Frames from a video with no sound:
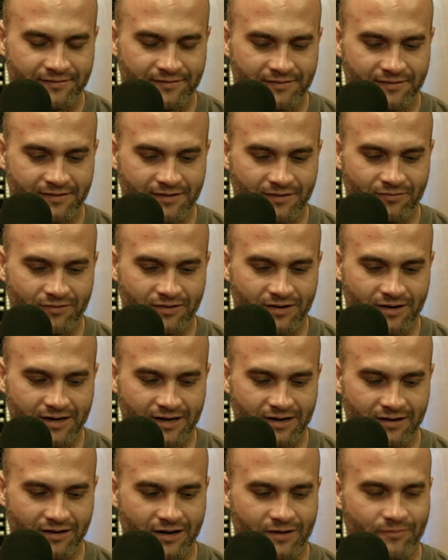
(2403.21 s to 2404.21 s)
All right. Well, I got
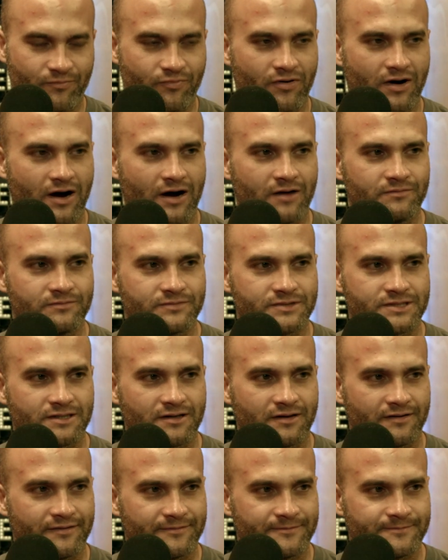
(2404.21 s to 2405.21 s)
like, a lot of problems.
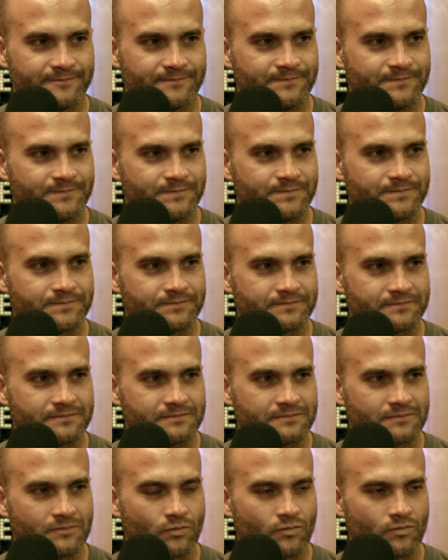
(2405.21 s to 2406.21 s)
It feels like there's a lot
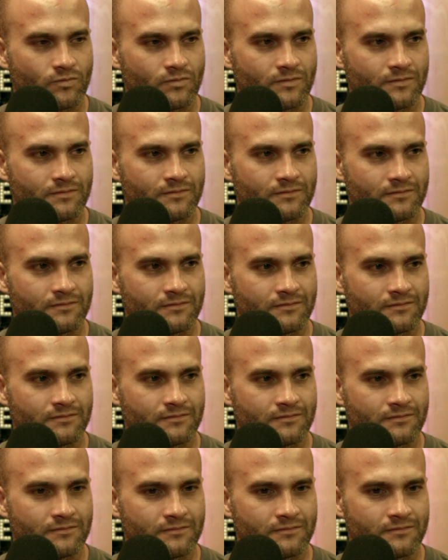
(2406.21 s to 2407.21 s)
of falling
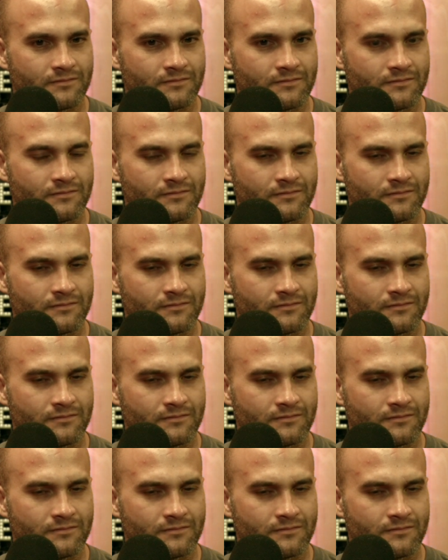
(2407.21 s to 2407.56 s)
debris